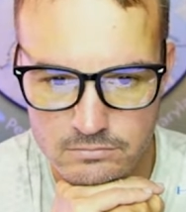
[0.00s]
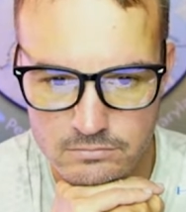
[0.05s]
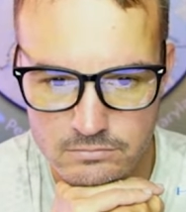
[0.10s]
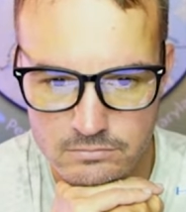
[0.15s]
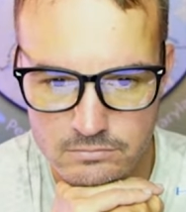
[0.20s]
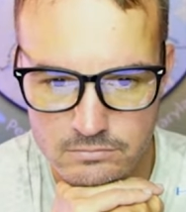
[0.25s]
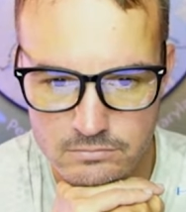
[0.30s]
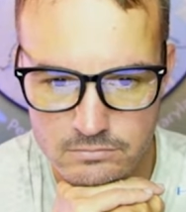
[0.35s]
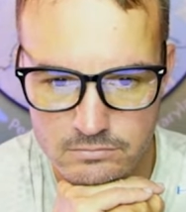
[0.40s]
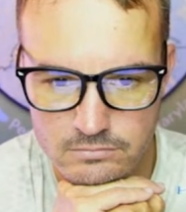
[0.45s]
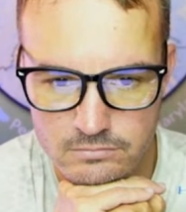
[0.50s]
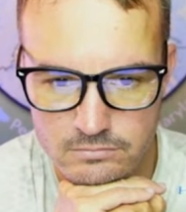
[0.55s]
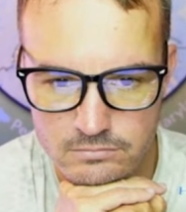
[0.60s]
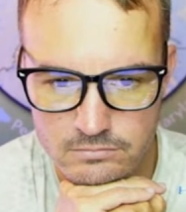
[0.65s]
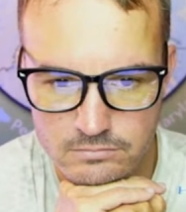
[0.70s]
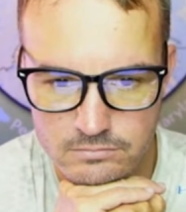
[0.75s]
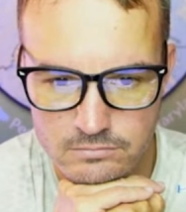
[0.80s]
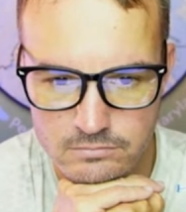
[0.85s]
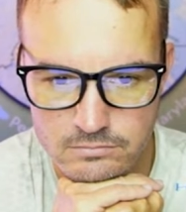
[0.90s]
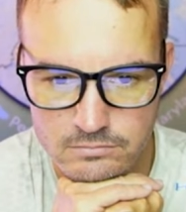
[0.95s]

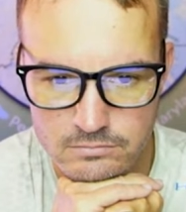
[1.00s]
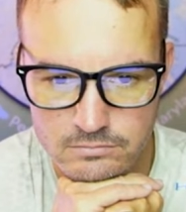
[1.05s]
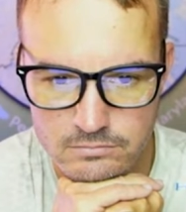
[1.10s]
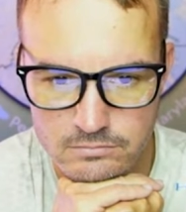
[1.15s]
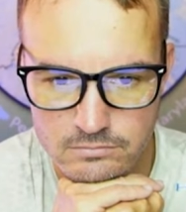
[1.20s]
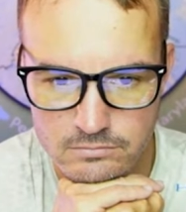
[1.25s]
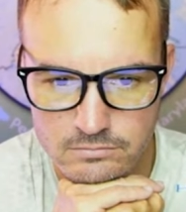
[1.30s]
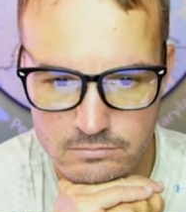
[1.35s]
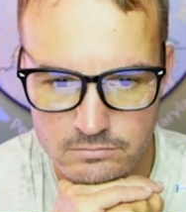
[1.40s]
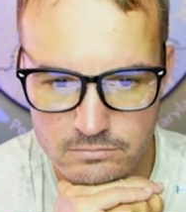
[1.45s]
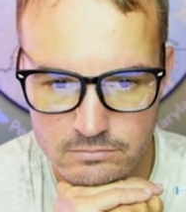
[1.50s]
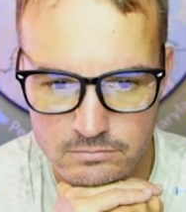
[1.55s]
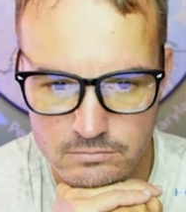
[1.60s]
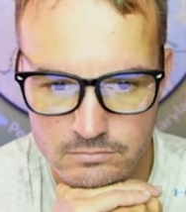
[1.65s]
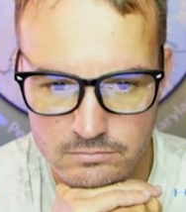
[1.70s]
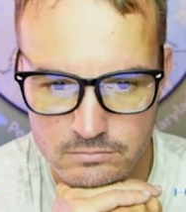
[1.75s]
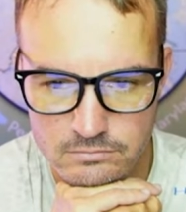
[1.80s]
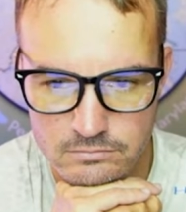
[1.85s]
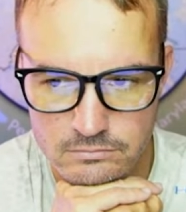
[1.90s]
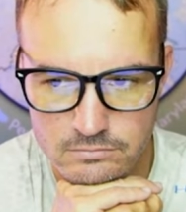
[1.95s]

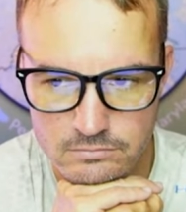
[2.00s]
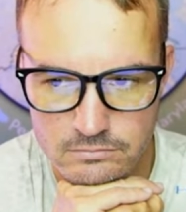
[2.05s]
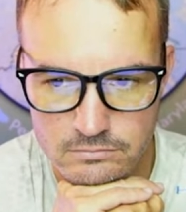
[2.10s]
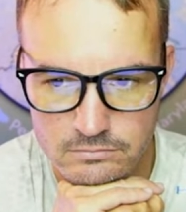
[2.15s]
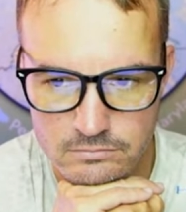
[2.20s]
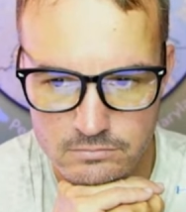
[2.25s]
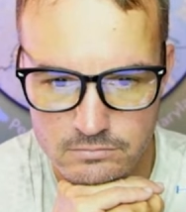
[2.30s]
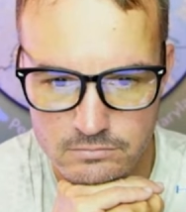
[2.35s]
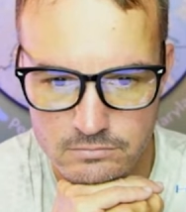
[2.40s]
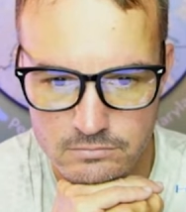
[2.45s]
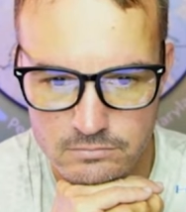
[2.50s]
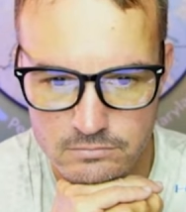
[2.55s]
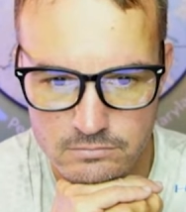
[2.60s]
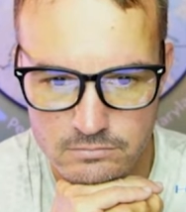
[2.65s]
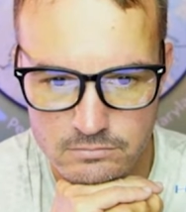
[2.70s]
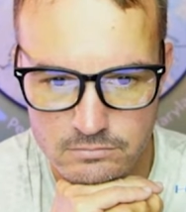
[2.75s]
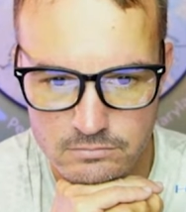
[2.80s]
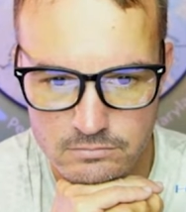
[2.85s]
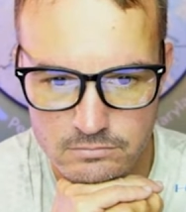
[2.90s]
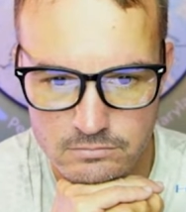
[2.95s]

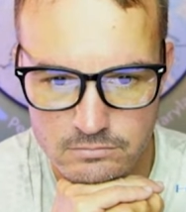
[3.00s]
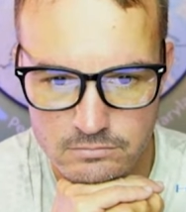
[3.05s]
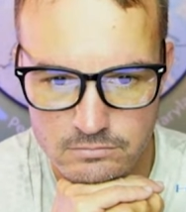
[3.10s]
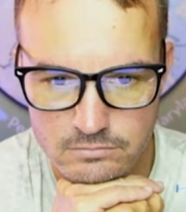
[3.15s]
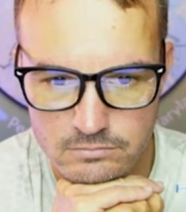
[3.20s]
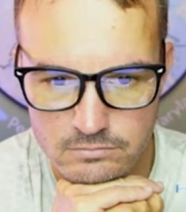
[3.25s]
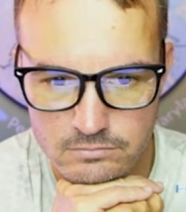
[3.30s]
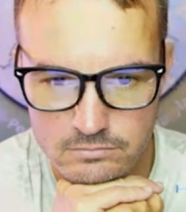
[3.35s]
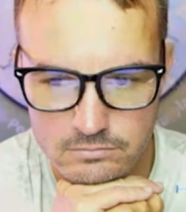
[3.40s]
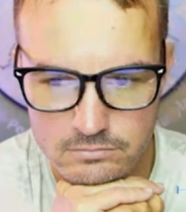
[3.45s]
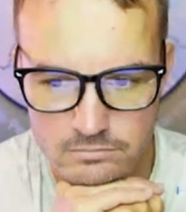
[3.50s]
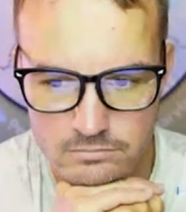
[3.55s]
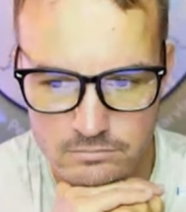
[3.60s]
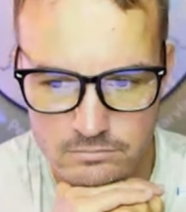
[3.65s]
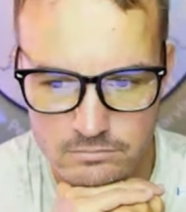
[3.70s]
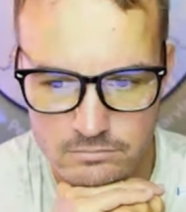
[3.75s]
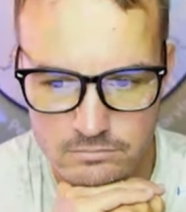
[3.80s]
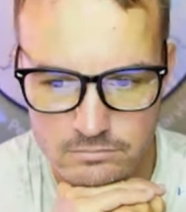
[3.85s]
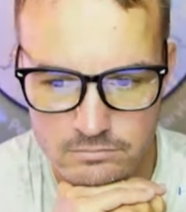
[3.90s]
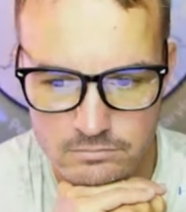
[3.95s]

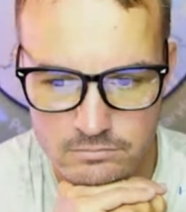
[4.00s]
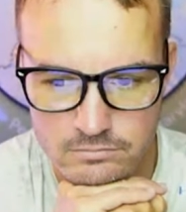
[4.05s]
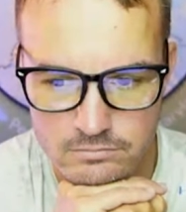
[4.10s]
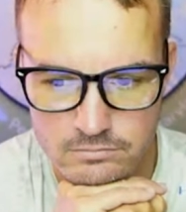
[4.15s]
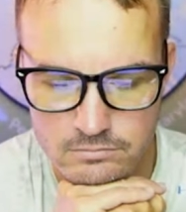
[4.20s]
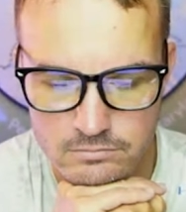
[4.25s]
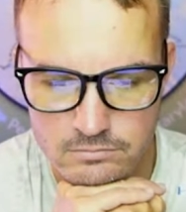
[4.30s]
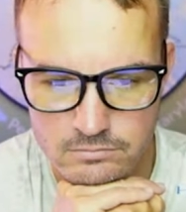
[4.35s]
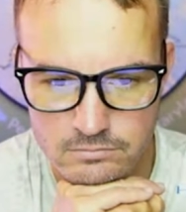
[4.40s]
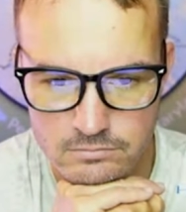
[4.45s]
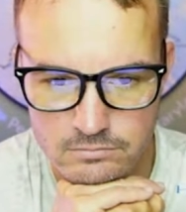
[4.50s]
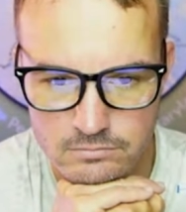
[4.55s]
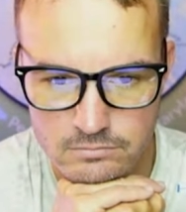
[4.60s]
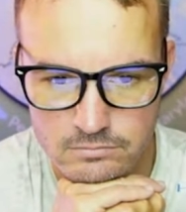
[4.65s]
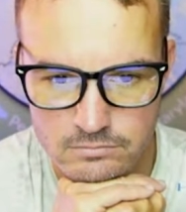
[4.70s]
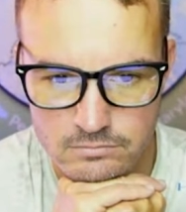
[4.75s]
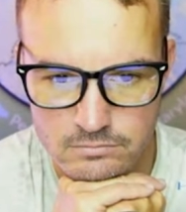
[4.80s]
The person shown says nothing.